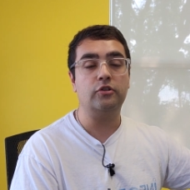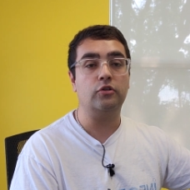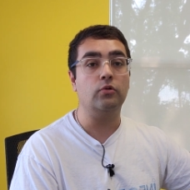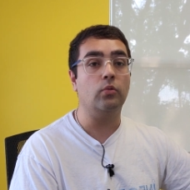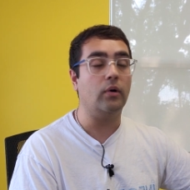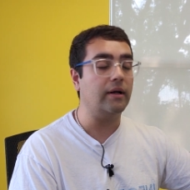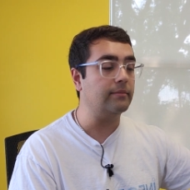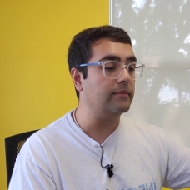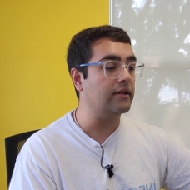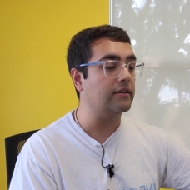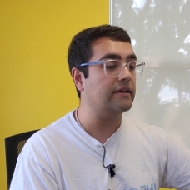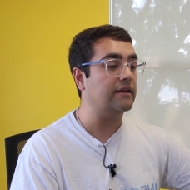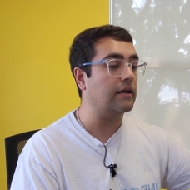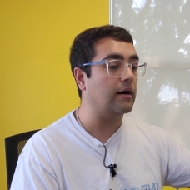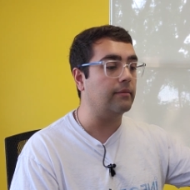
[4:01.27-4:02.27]
to 1
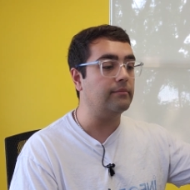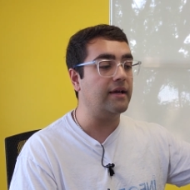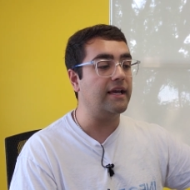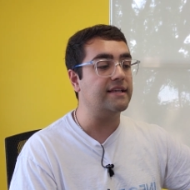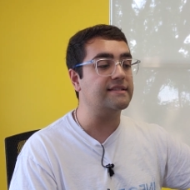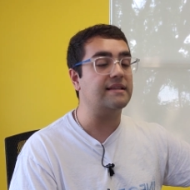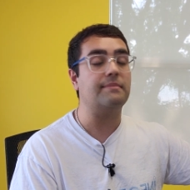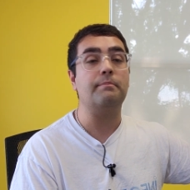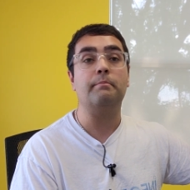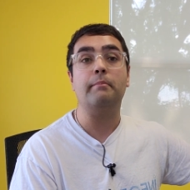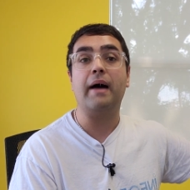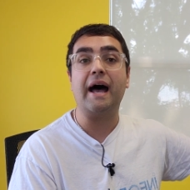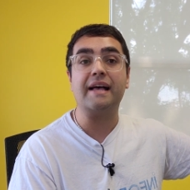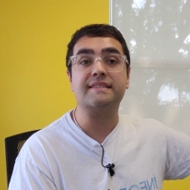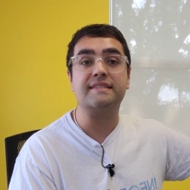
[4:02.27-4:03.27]
million. Amazing,
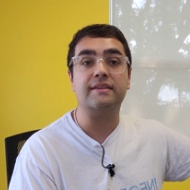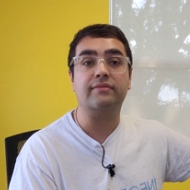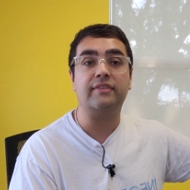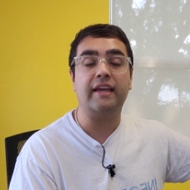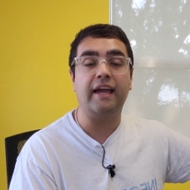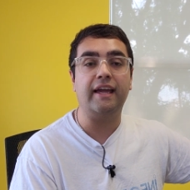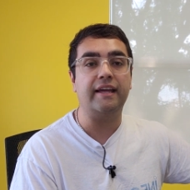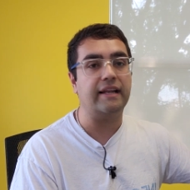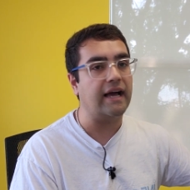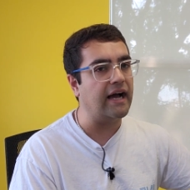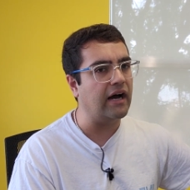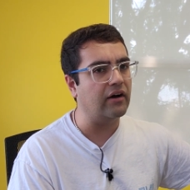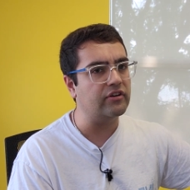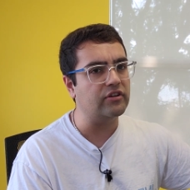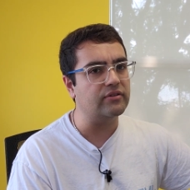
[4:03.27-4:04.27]
massive gain.
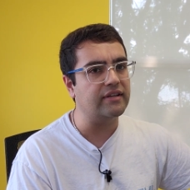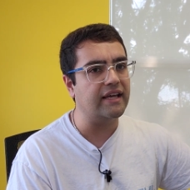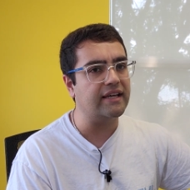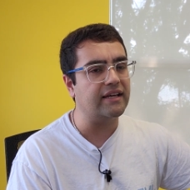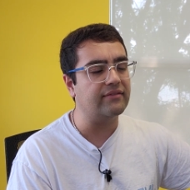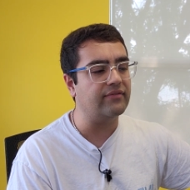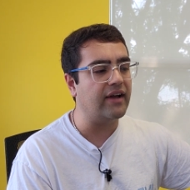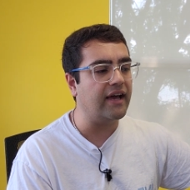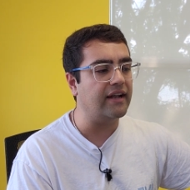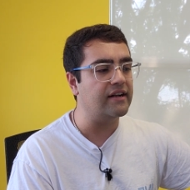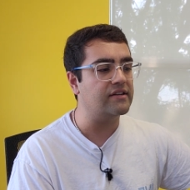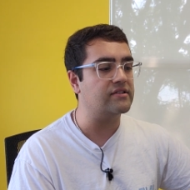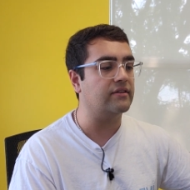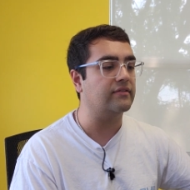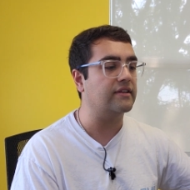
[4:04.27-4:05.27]
How do you take
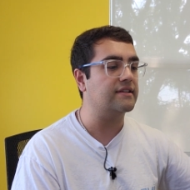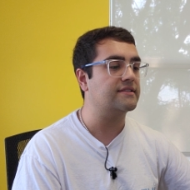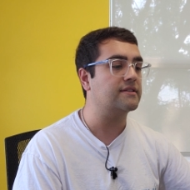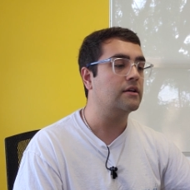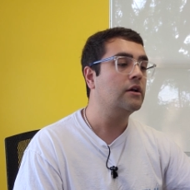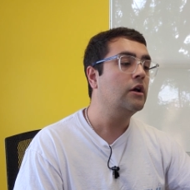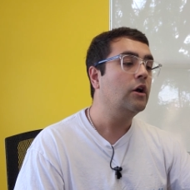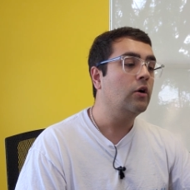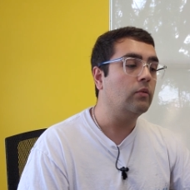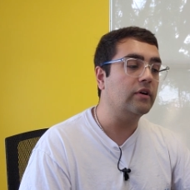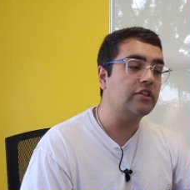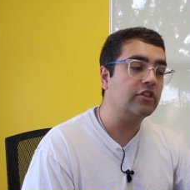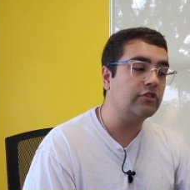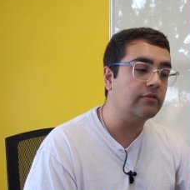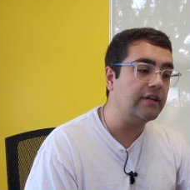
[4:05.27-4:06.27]
advantage of this?
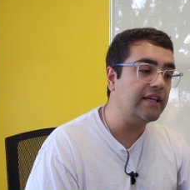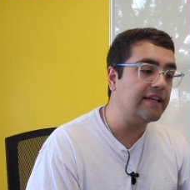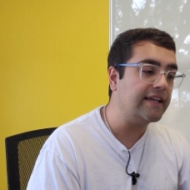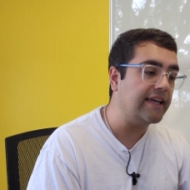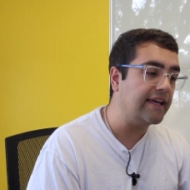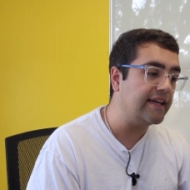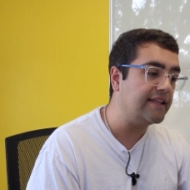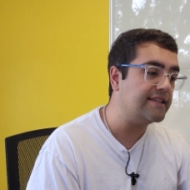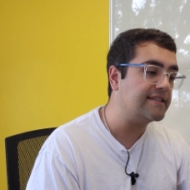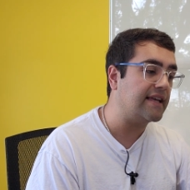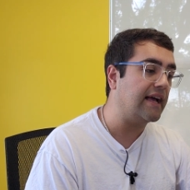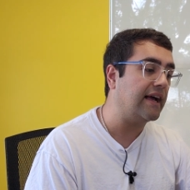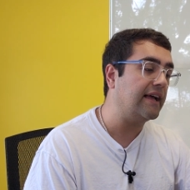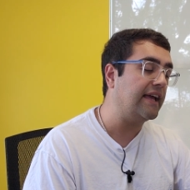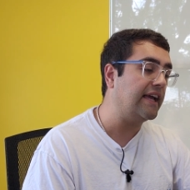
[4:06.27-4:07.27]
With three kids
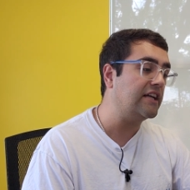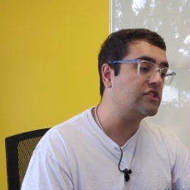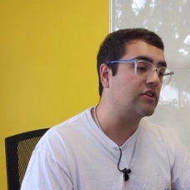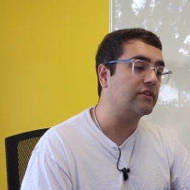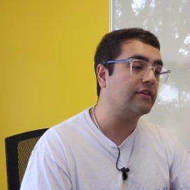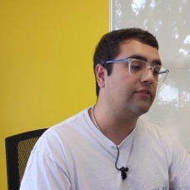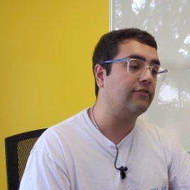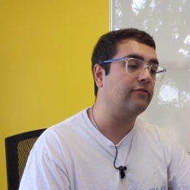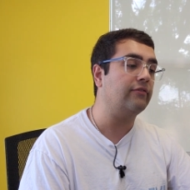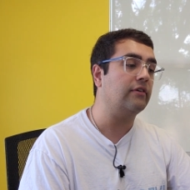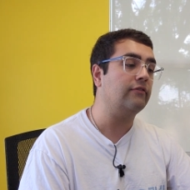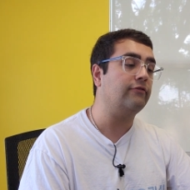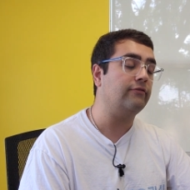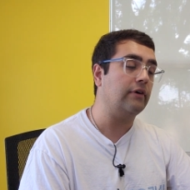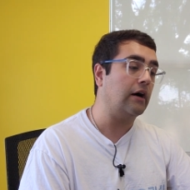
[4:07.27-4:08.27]
age under
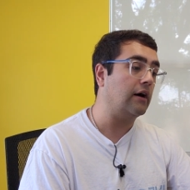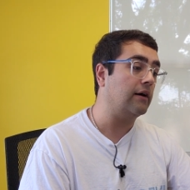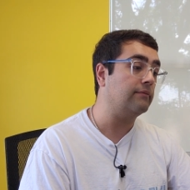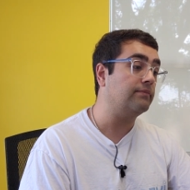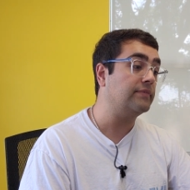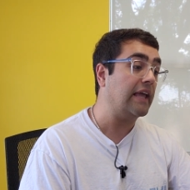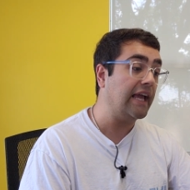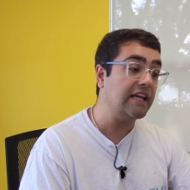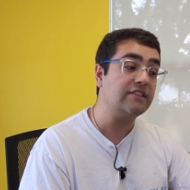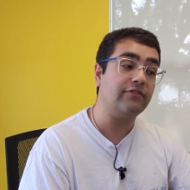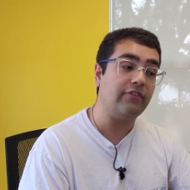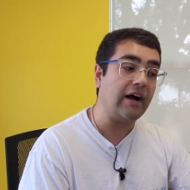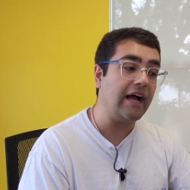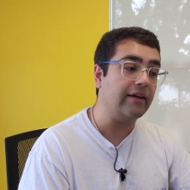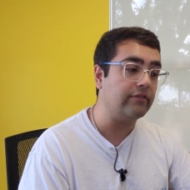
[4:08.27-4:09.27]
uh, age
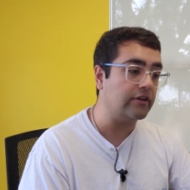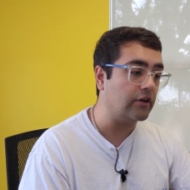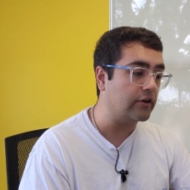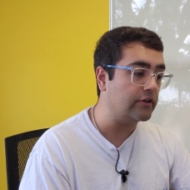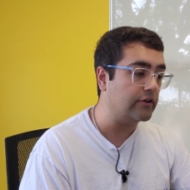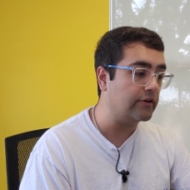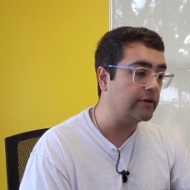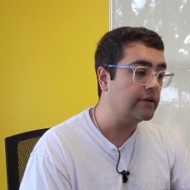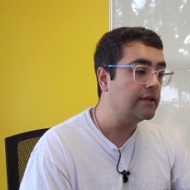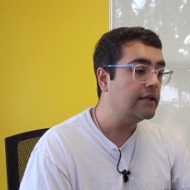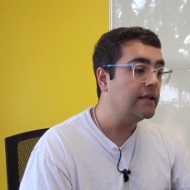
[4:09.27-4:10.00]
5 and under,